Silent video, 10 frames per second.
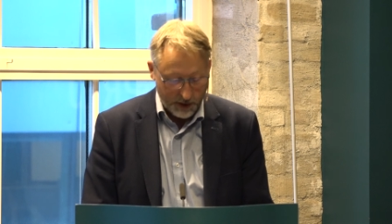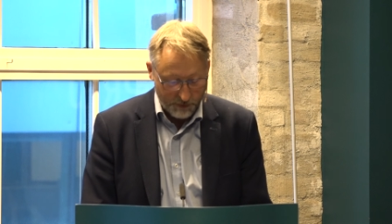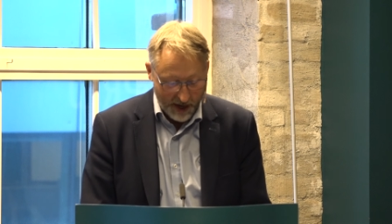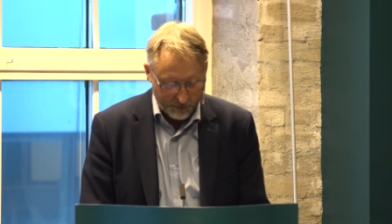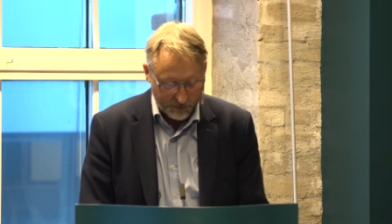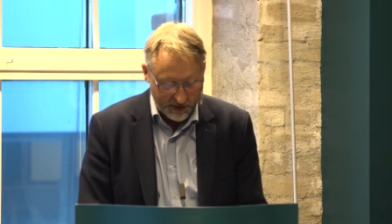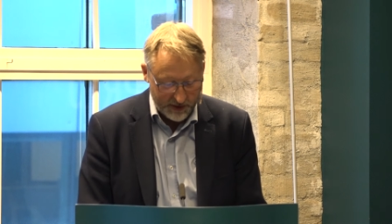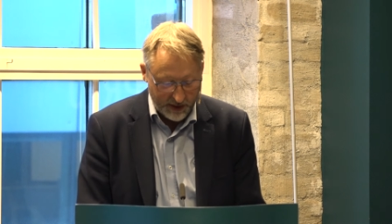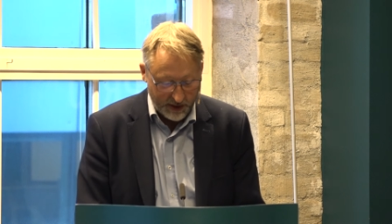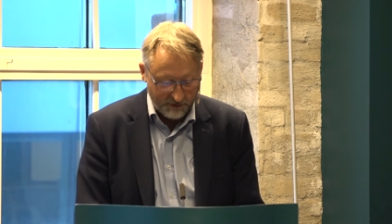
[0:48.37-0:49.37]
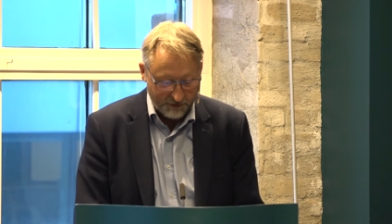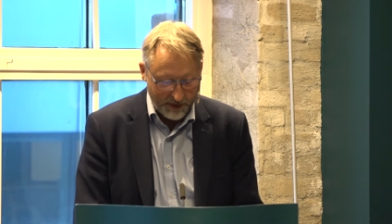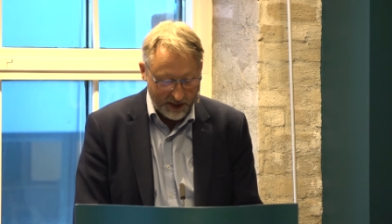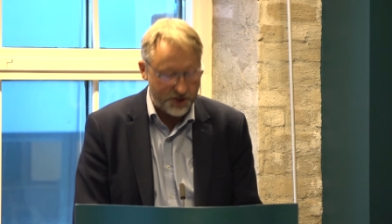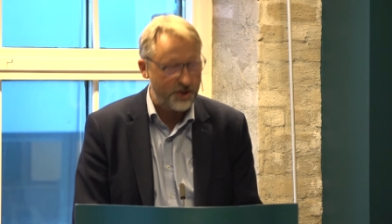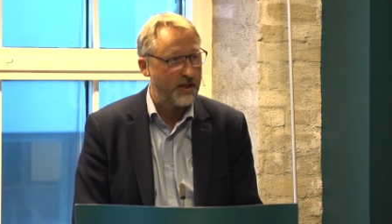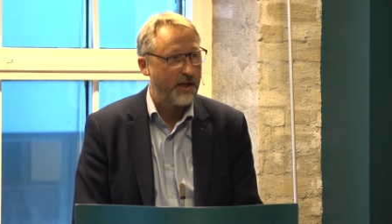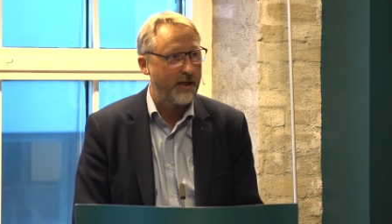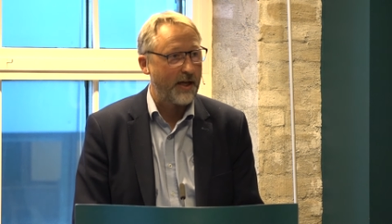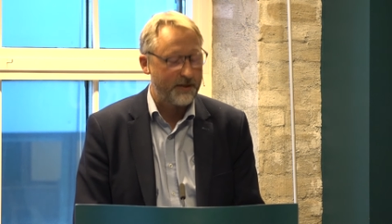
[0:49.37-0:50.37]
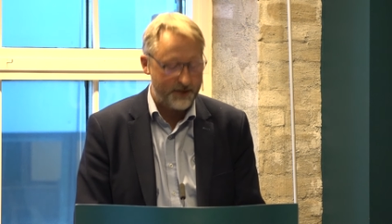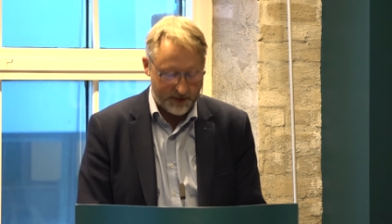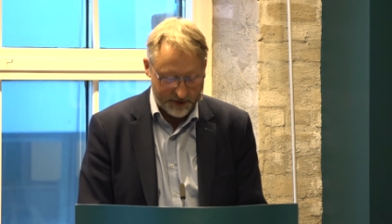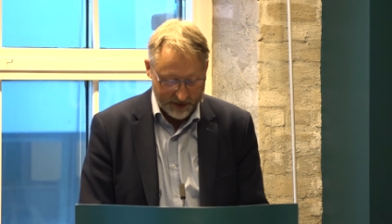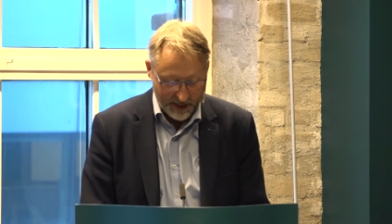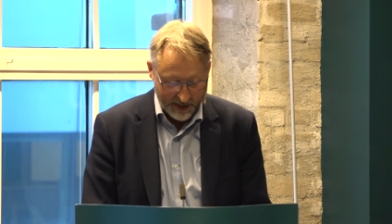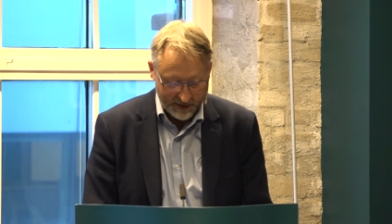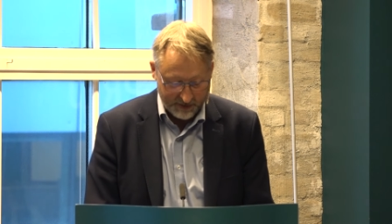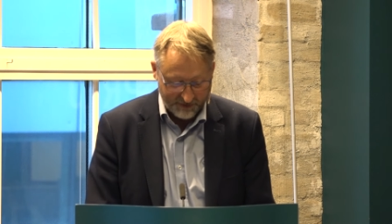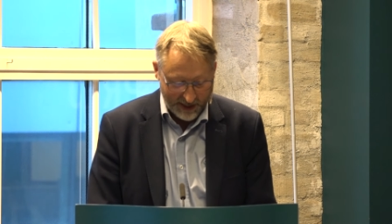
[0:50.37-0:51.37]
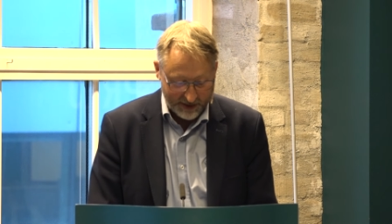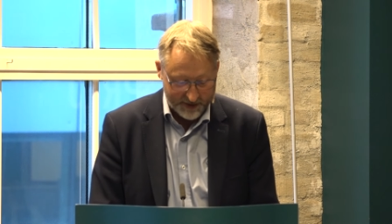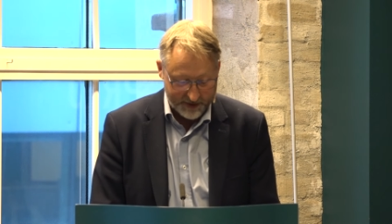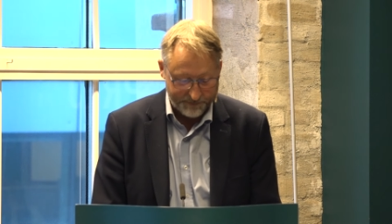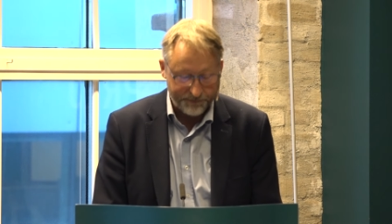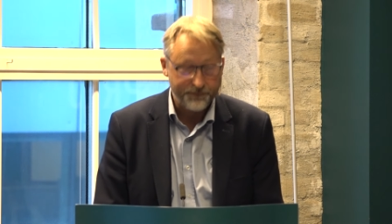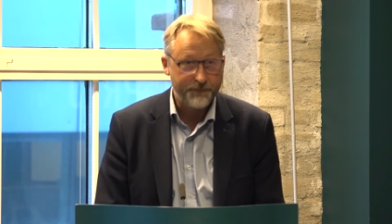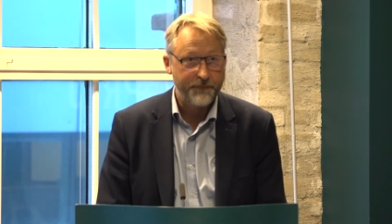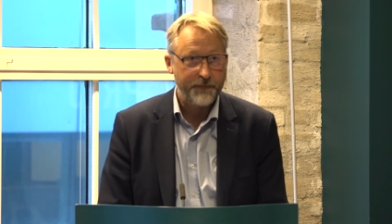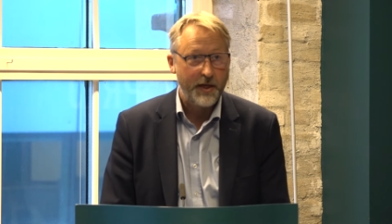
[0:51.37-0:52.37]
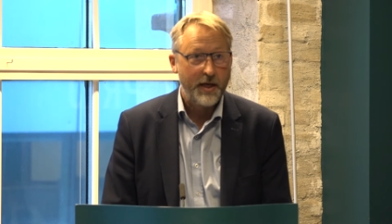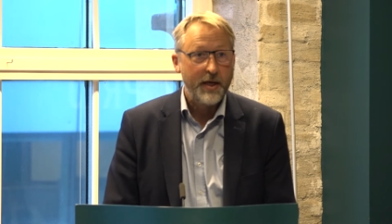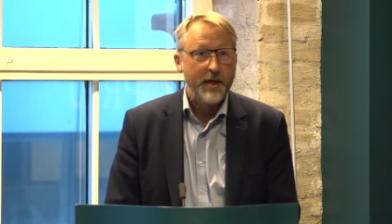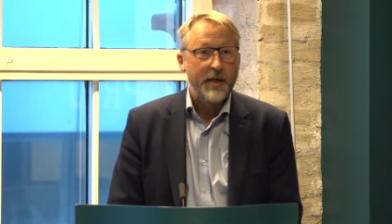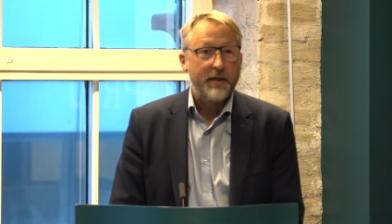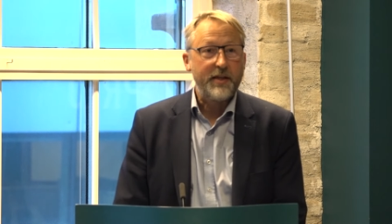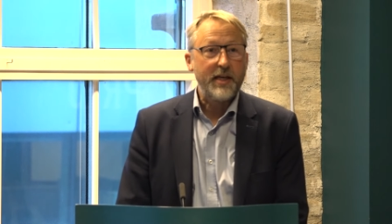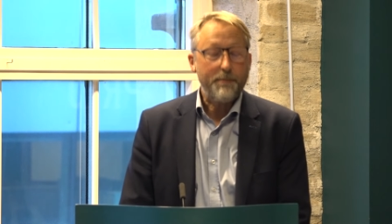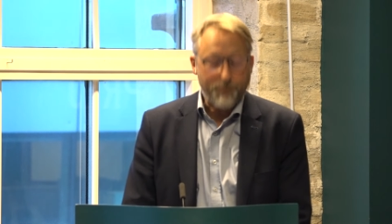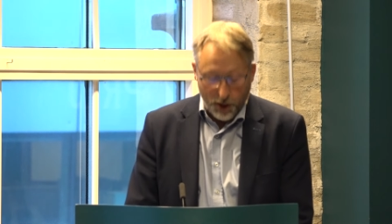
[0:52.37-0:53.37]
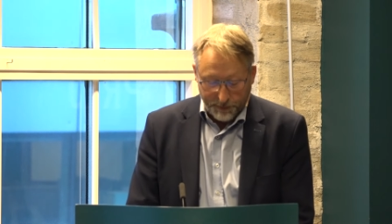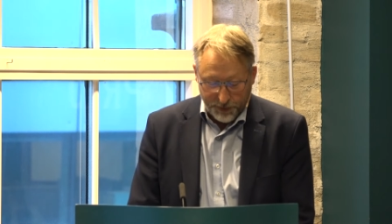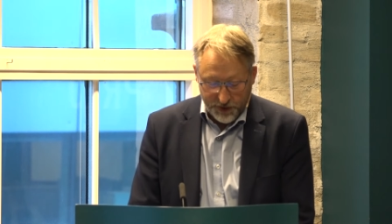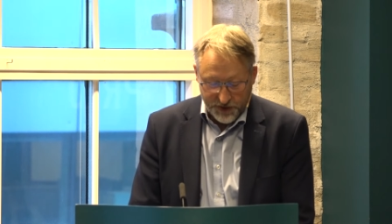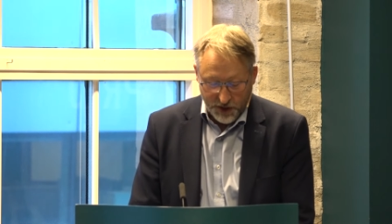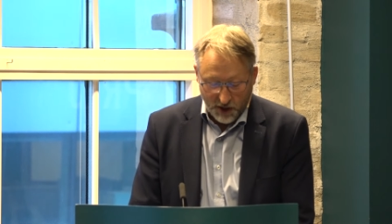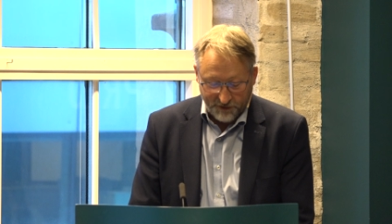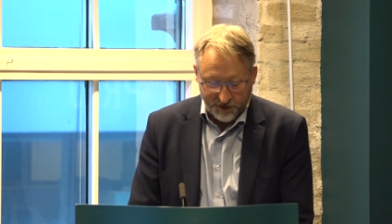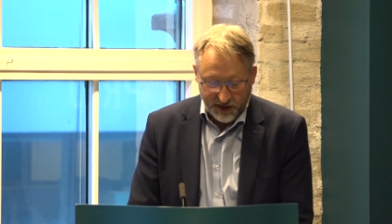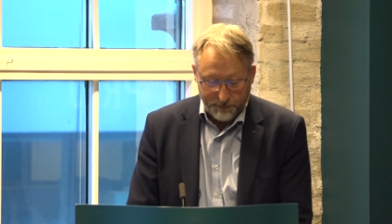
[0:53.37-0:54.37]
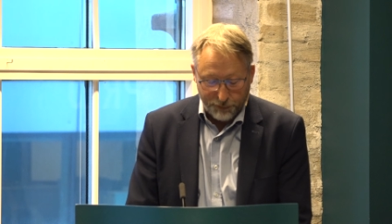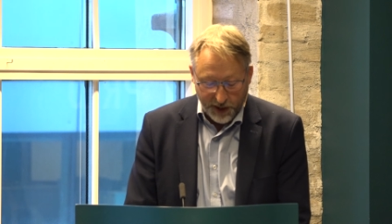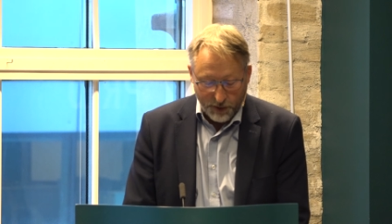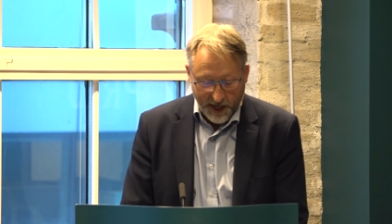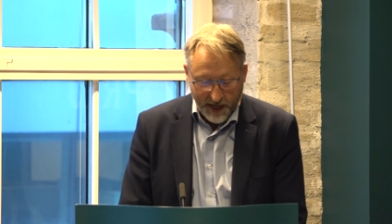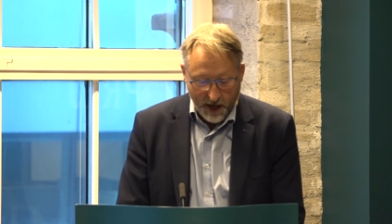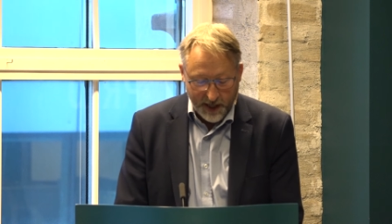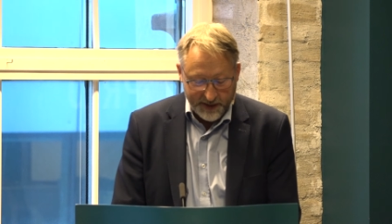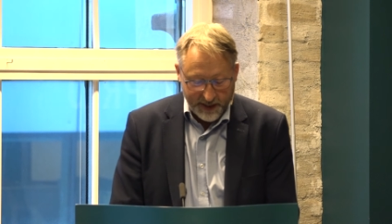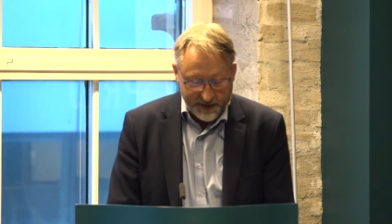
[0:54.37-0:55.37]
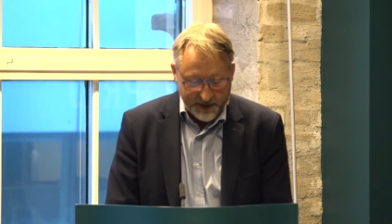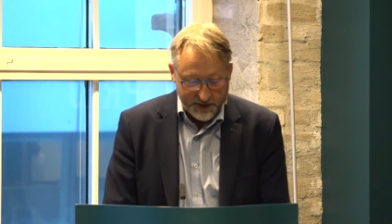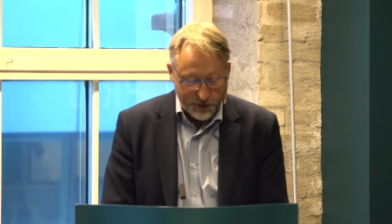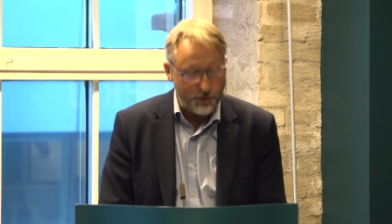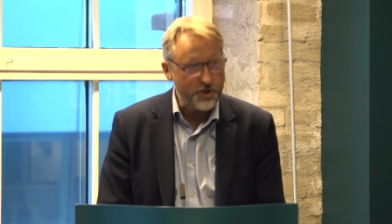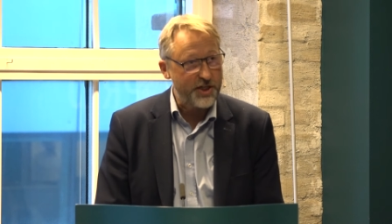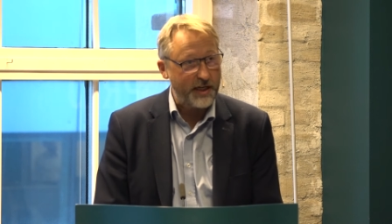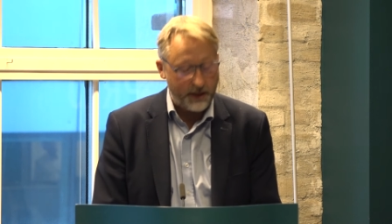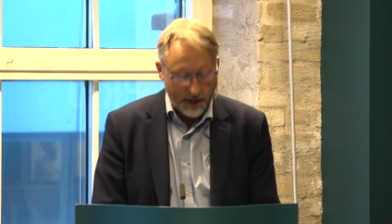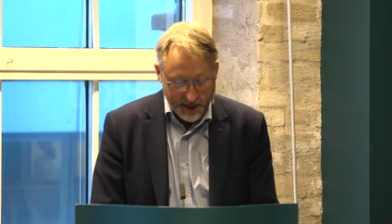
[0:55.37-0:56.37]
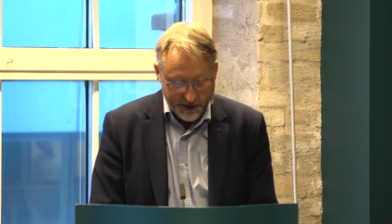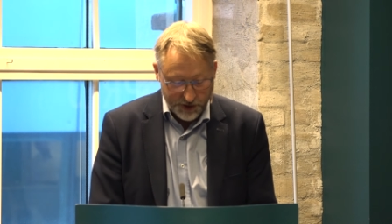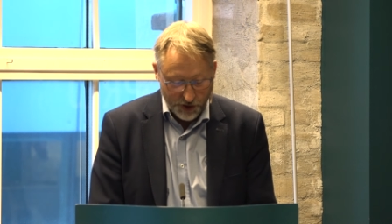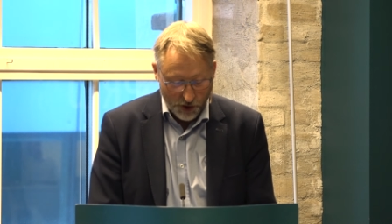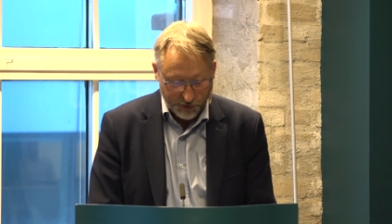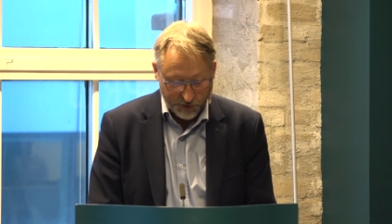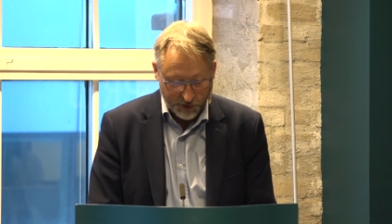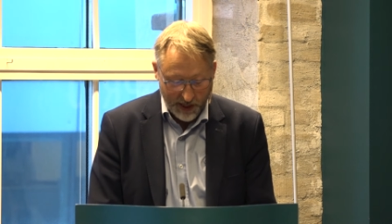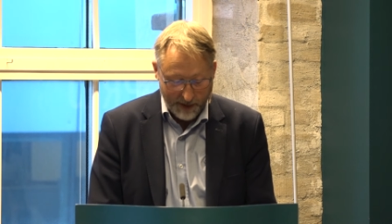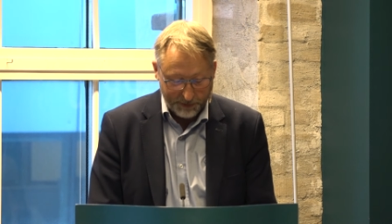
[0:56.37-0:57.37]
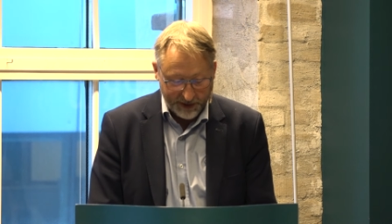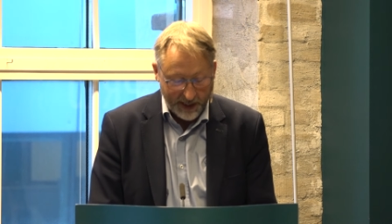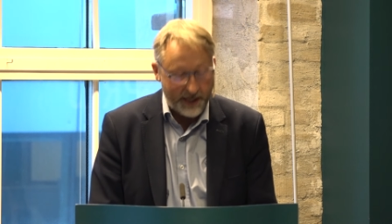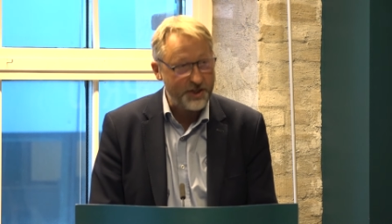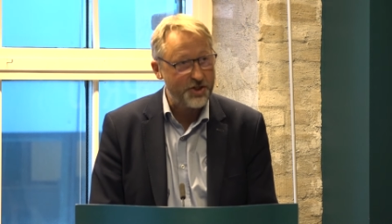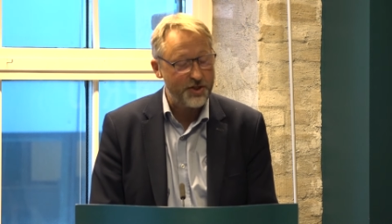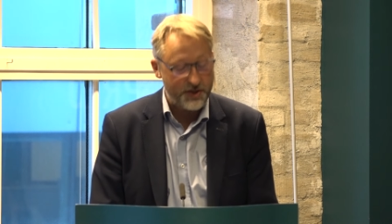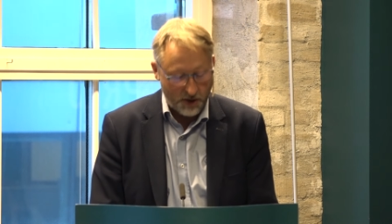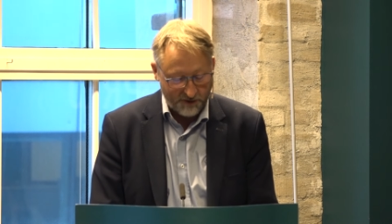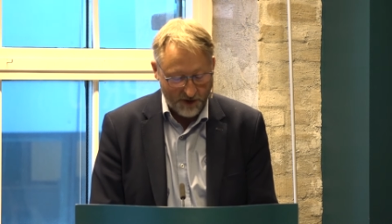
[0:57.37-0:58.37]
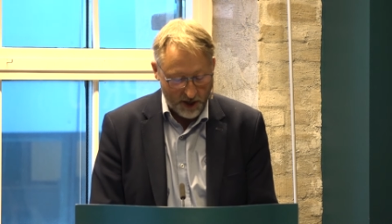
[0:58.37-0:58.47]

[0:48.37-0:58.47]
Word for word: grounded in information, analysis, and facts. The purpose of the PRIO AI Days is to shed light on applications of